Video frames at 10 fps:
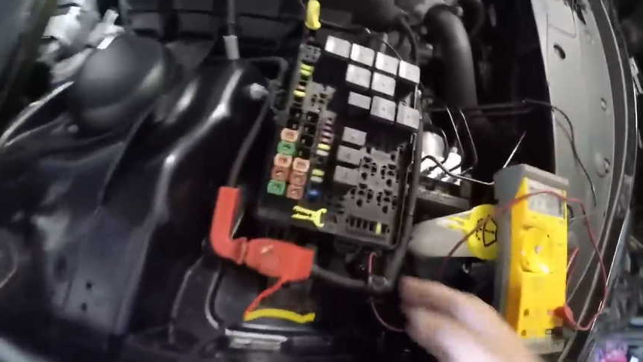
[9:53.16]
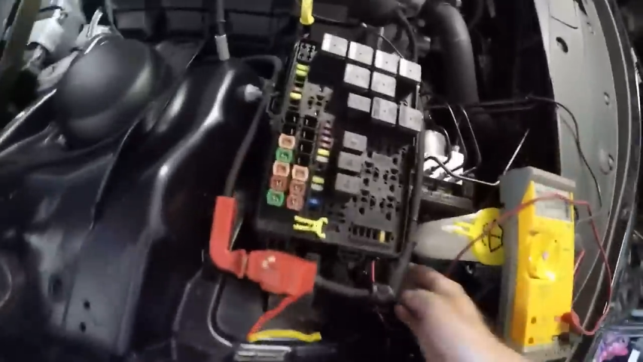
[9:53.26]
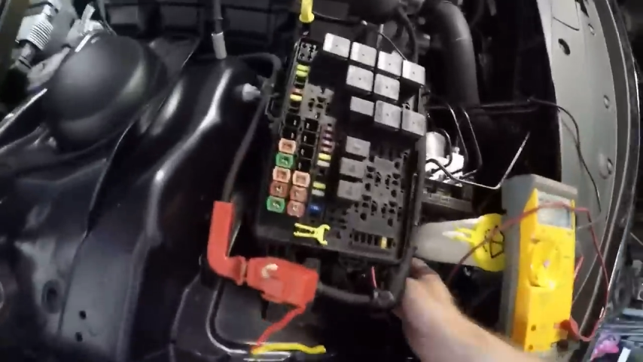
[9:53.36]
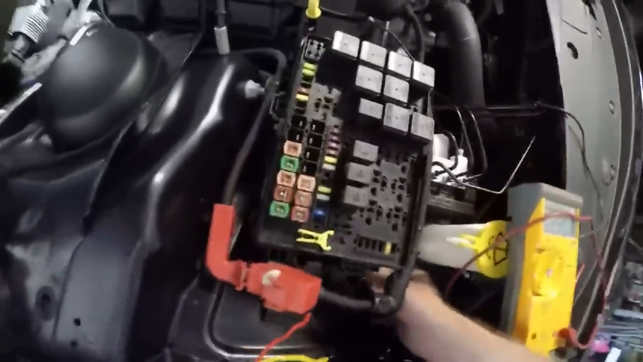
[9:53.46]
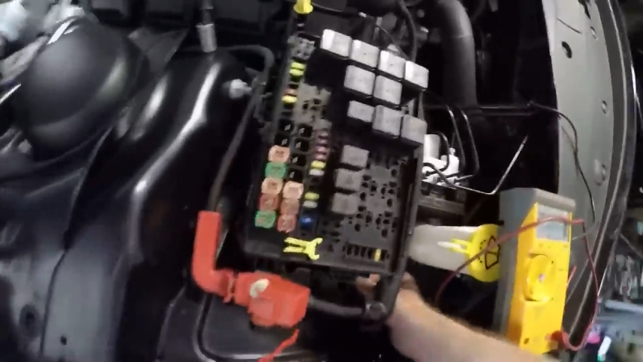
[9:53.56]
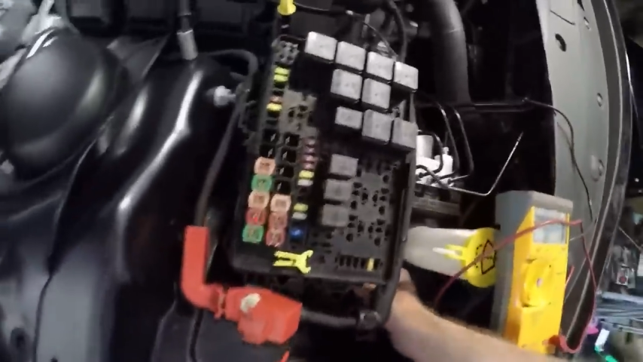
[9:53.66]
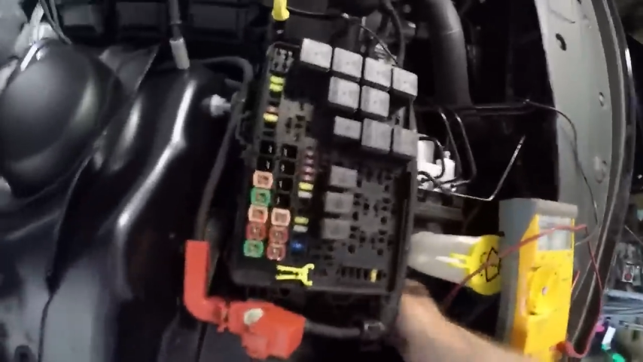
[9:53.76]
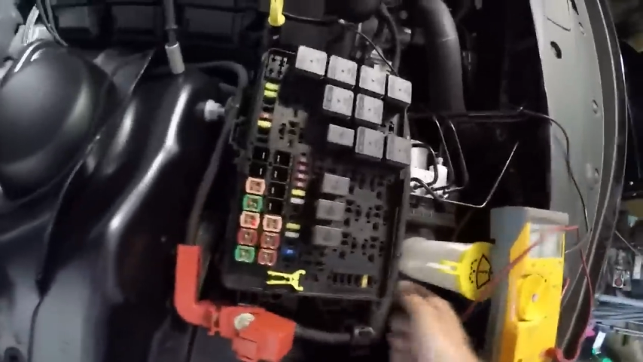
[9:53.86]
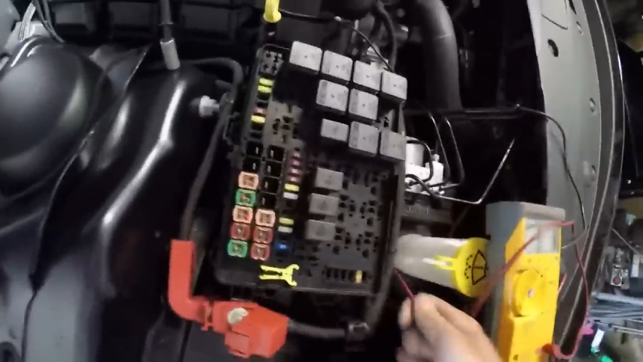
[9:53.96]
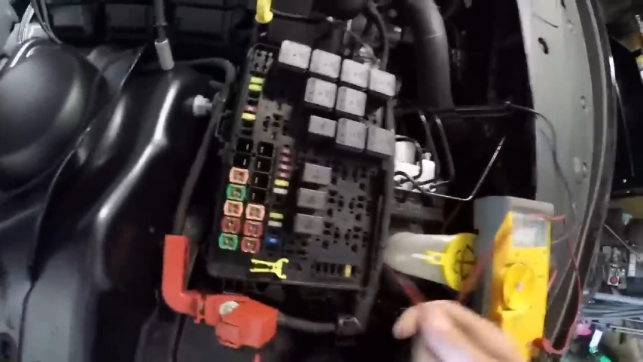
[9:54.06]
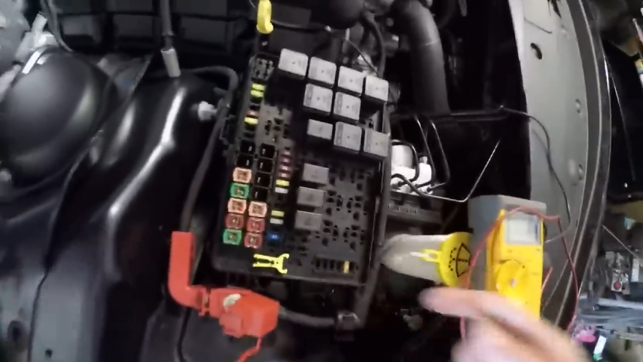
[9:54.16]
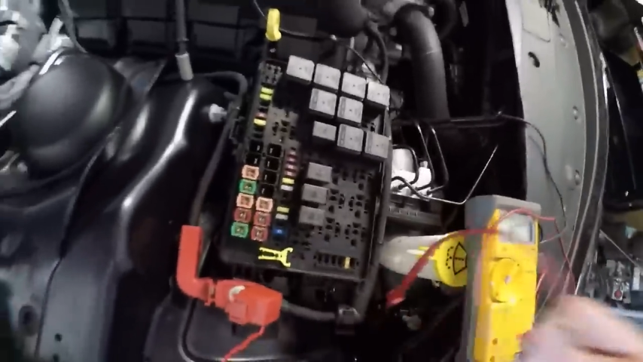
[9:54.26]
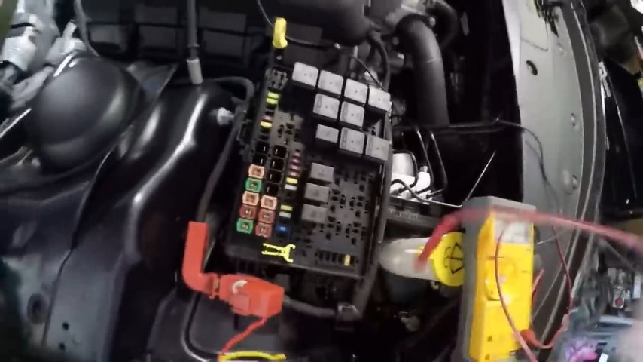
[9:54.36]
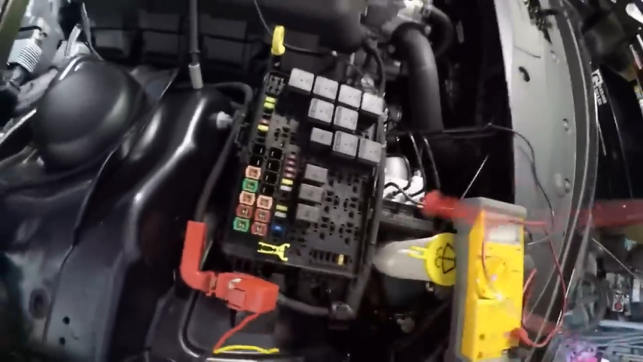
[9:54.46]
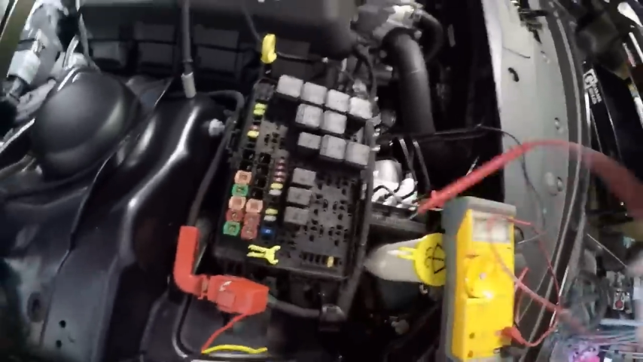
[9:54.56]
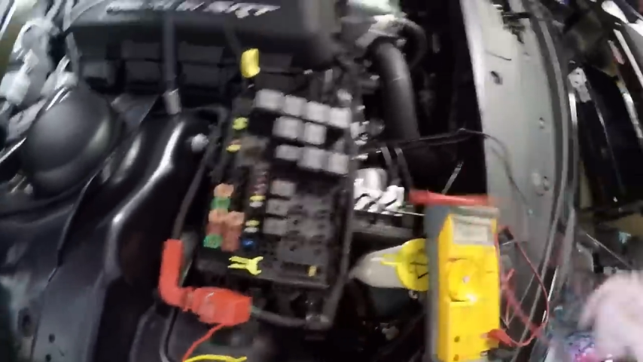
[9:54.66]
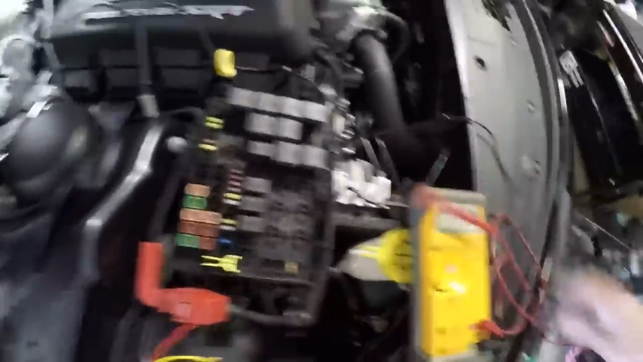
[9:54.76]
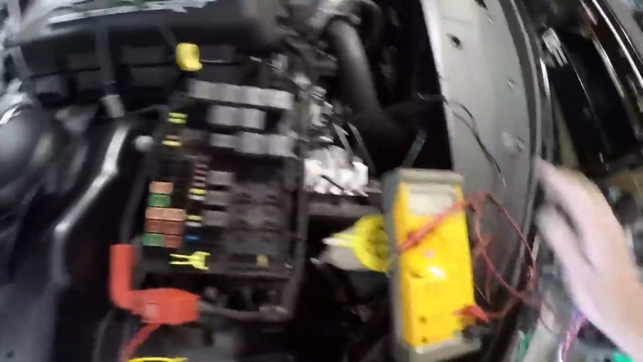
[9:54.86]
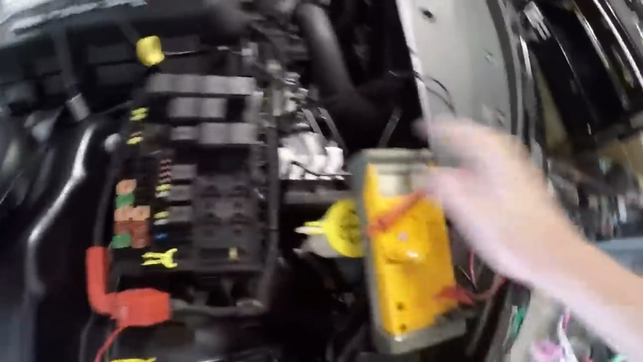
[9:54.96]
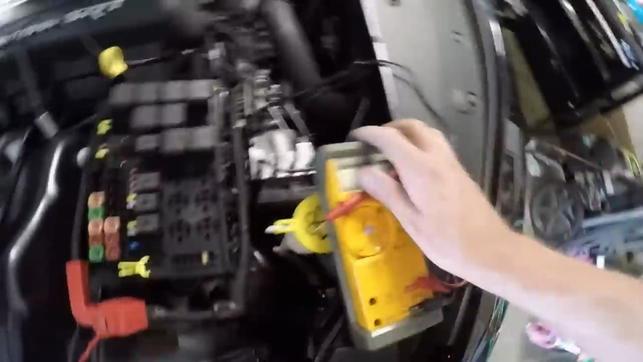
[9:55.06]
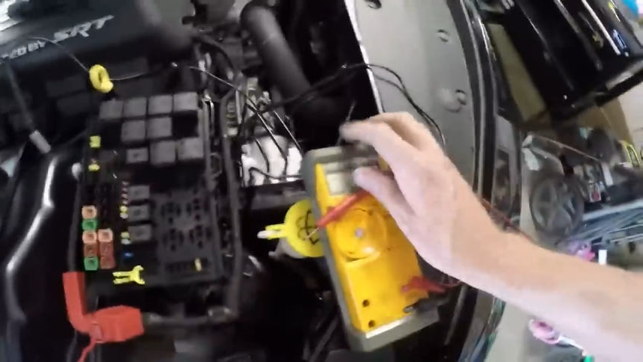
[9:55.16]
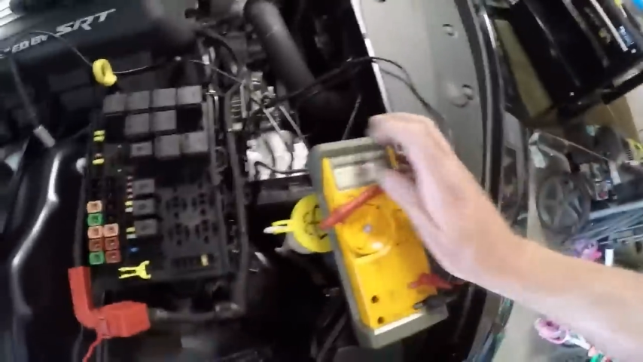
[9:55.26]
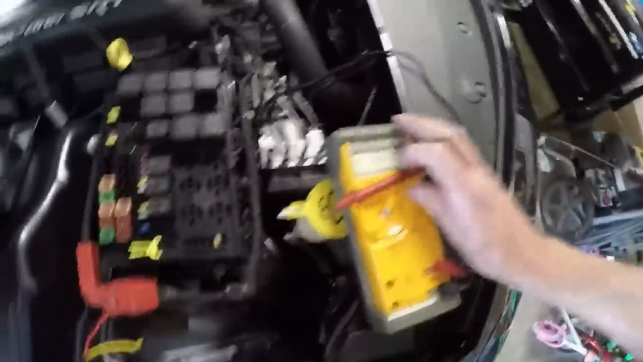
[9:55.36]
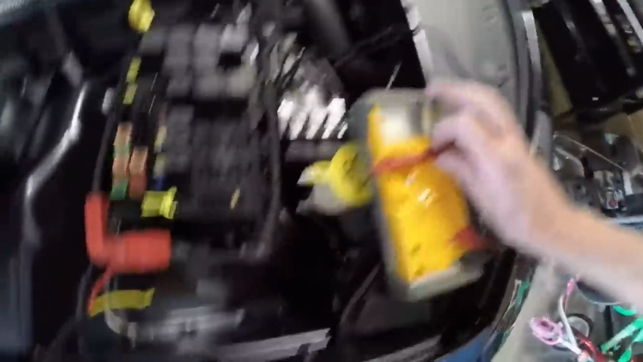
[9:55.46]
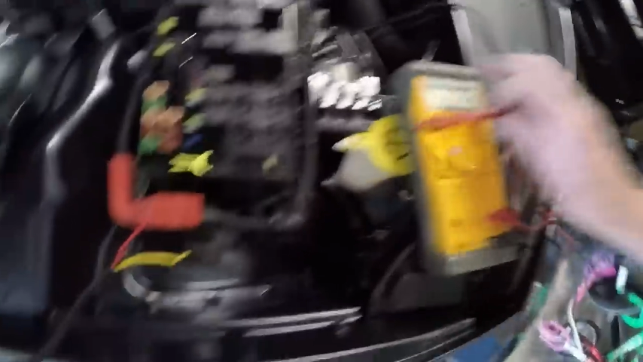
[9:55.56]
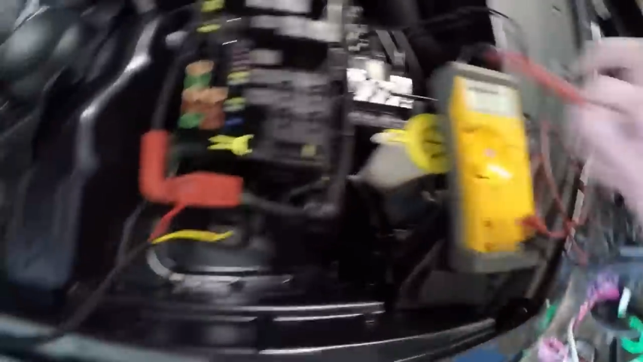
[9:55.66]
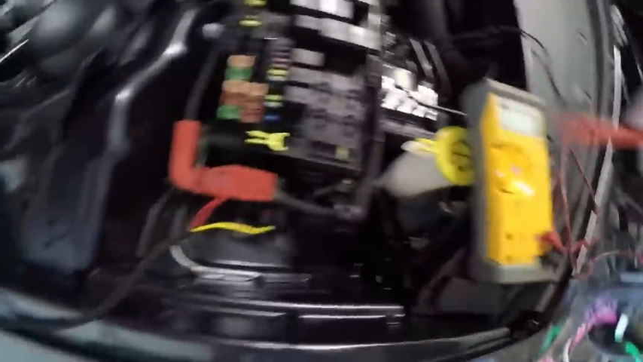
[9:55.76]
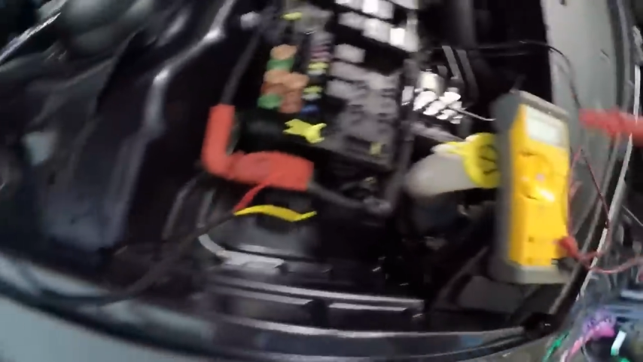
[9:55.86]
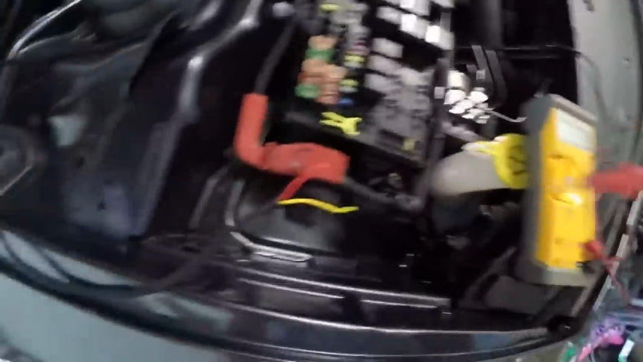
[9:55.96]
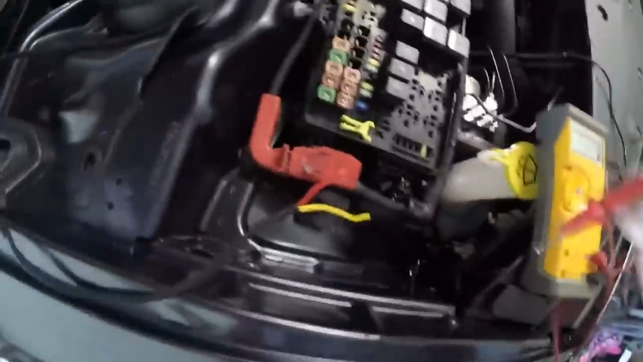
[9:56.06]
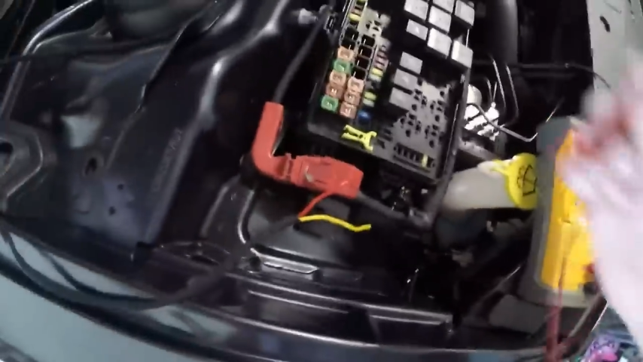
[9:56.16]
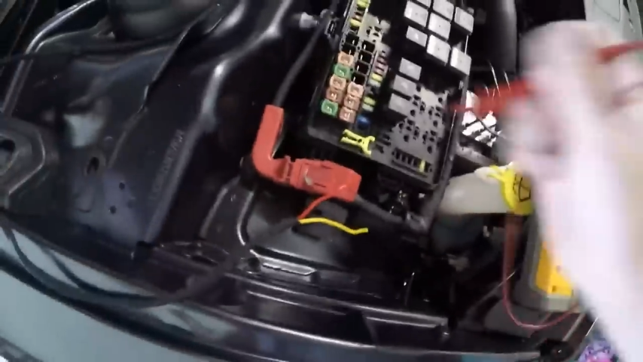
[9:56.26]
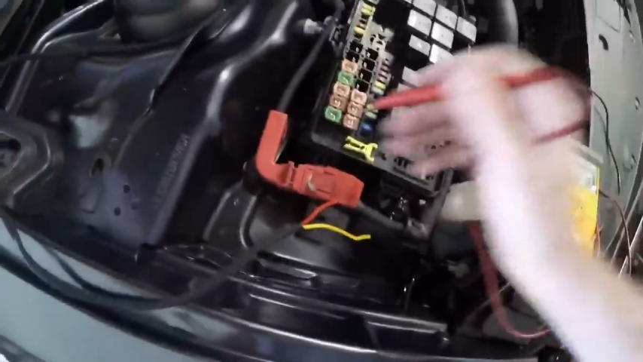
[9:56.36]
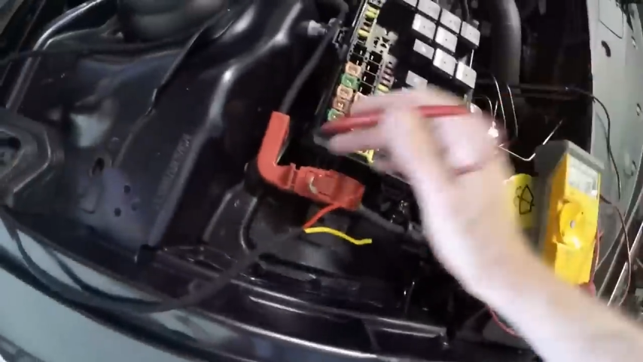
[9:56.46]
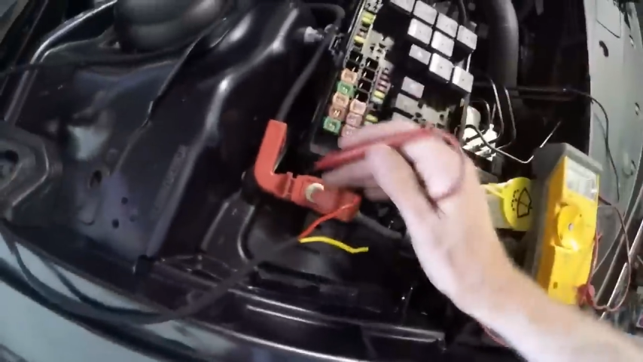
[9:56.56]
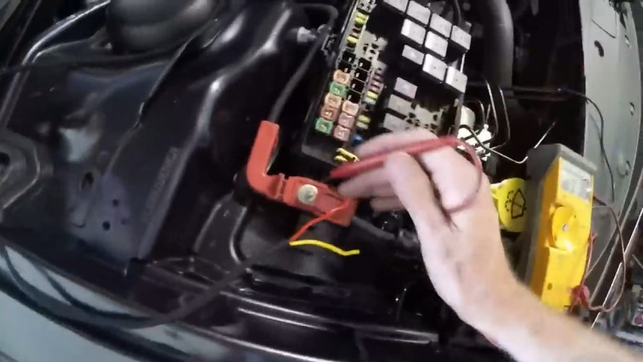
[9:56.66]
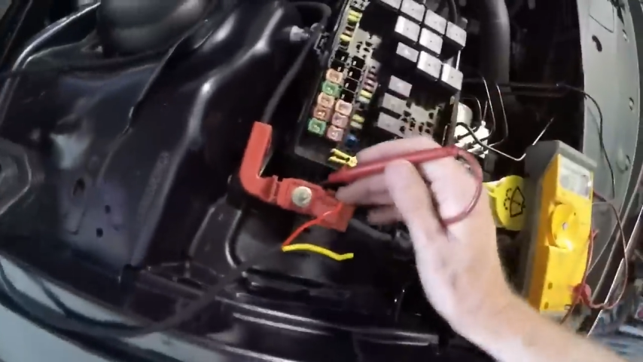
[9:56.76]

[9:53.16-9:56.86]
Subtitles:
Nobody's mouth can be seen.